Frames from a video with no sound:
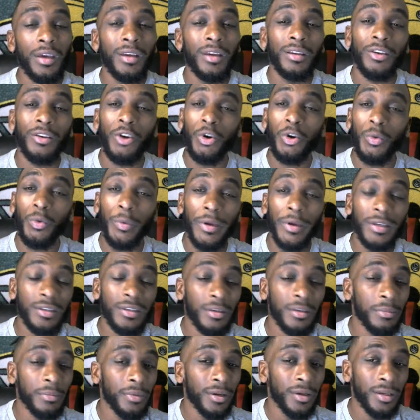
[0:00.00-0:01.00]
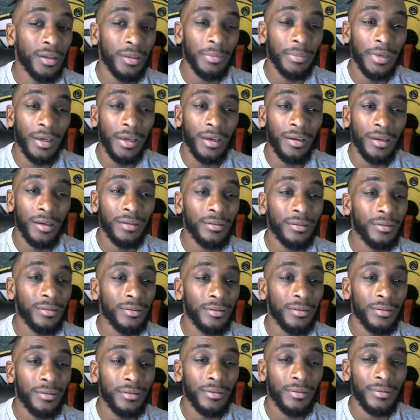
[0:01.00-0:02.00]
Don't waste your money, man.
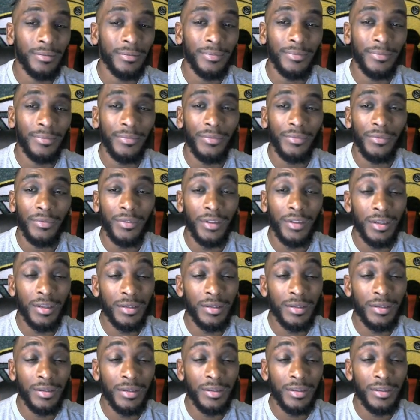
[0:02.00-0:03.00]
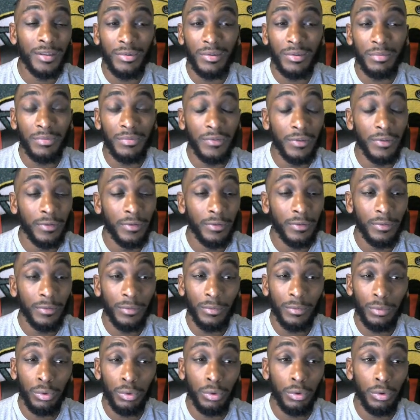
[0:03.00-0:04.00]
This game is
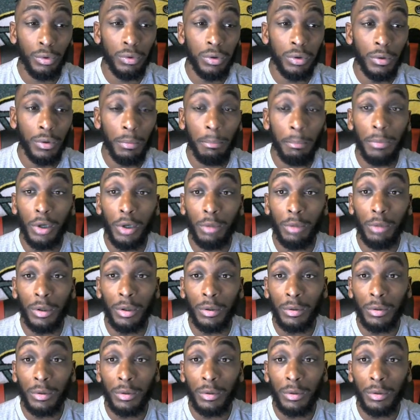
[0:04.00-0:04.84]
boo boo.